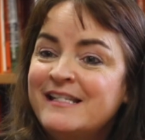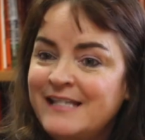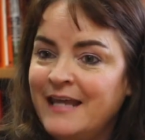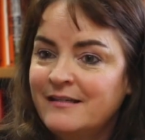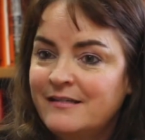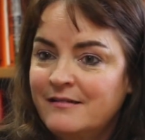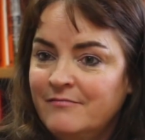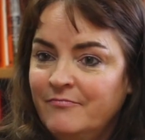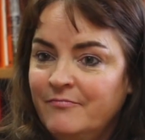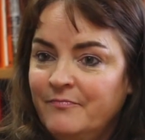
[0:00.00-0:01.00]

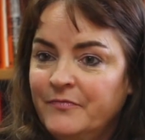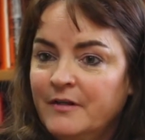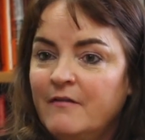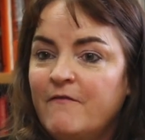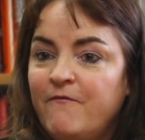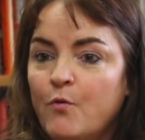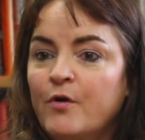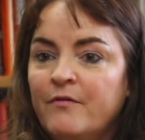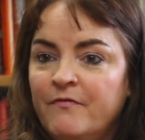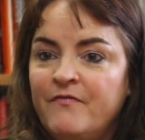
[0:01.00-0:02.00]
cents
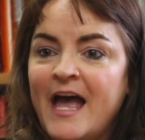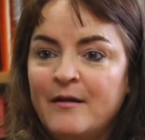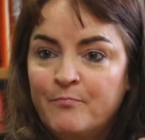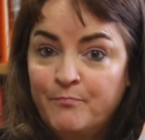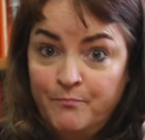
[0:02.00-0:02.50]
for that